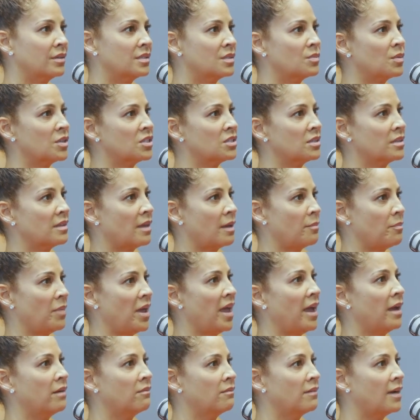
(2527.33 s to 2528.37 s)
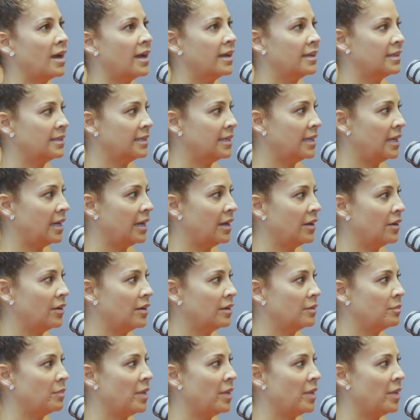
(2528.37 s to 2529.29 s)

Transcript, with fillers: especially that Pat Riley era.